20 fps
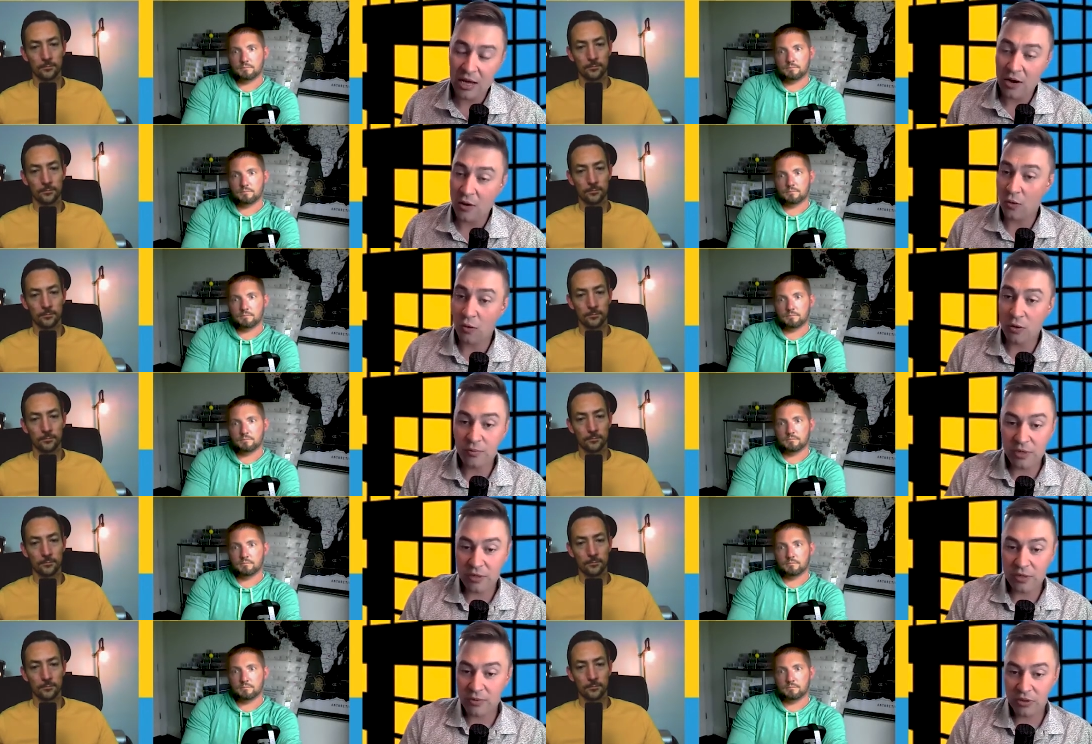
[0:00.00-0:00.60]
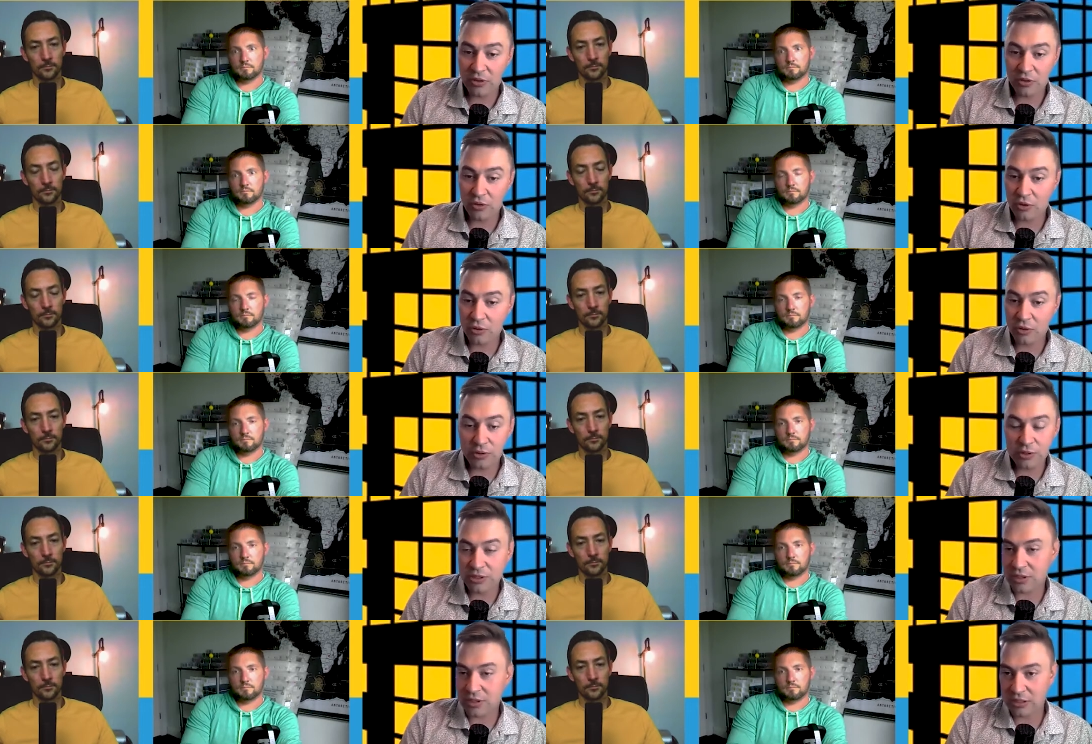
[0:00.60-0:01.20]
Speaker 1: or maybe they'll
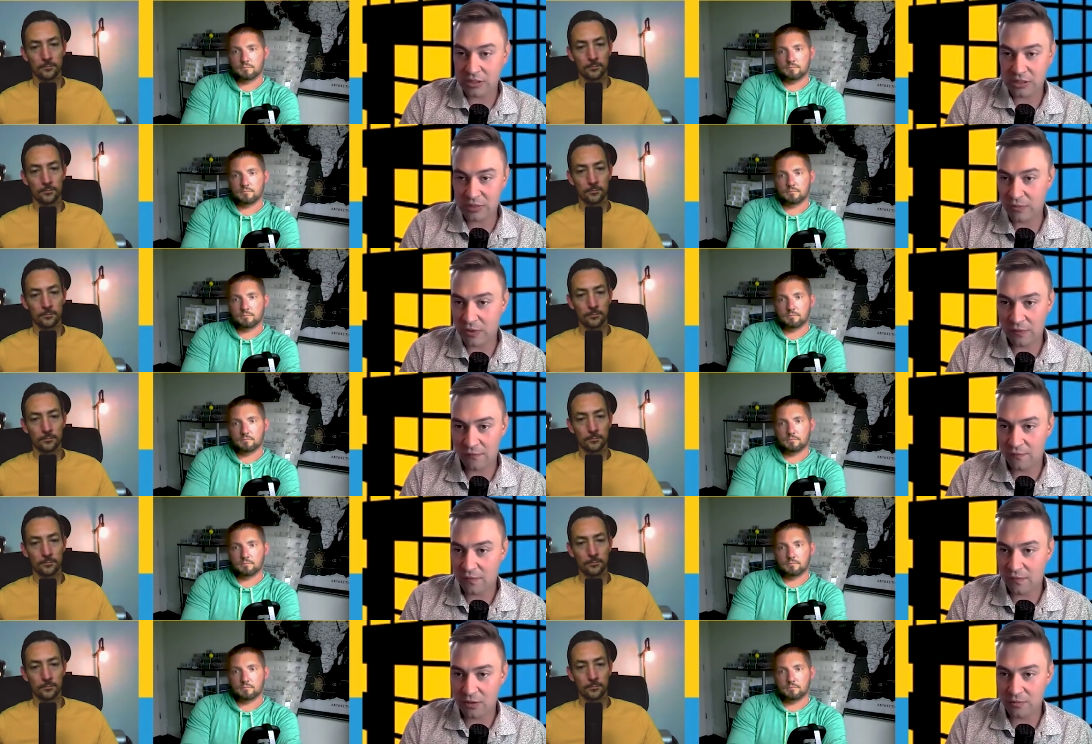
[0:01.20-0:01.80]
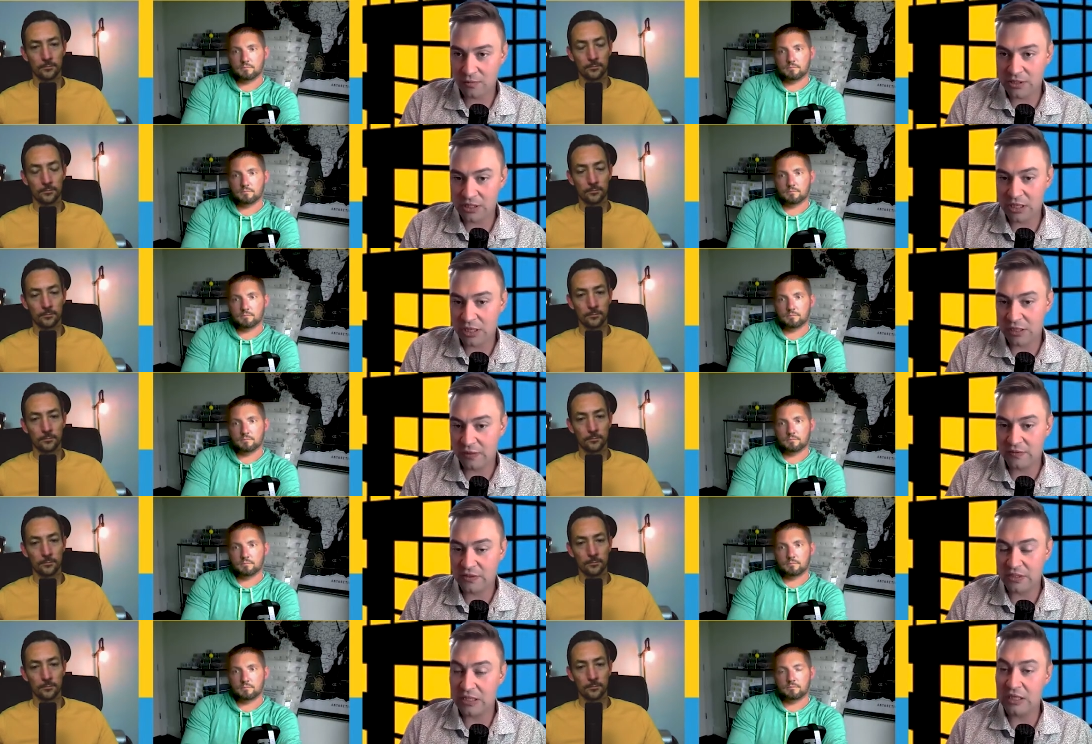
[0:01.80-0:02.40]
go and start something for
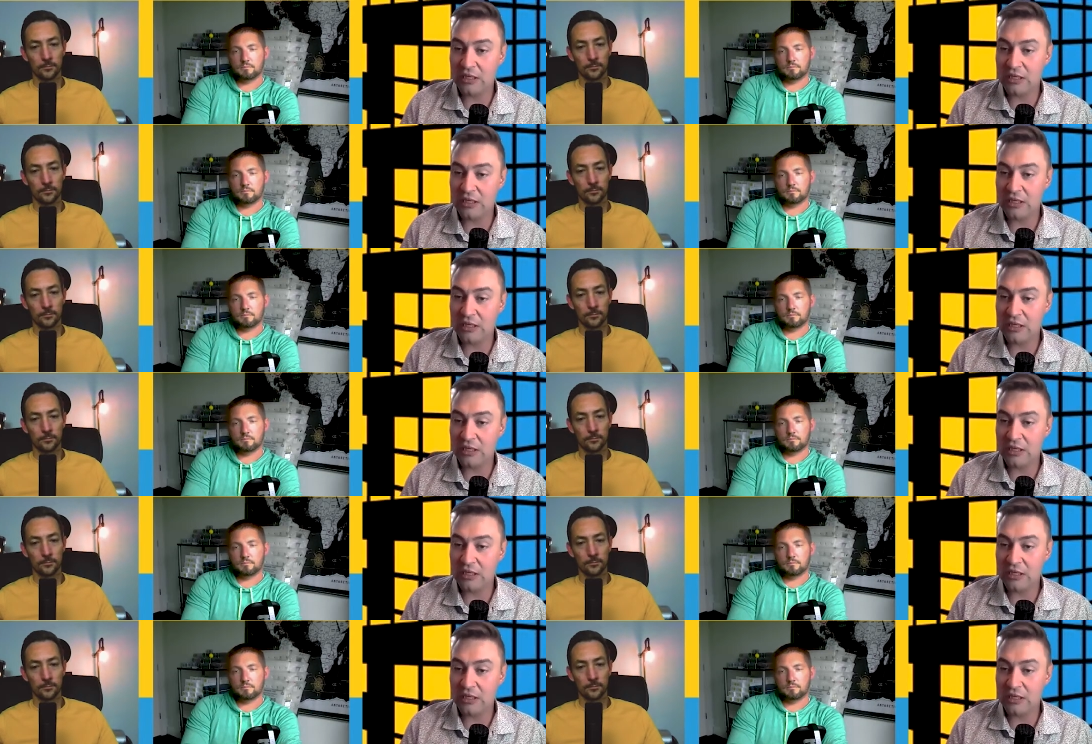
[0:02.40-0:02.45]
themselves.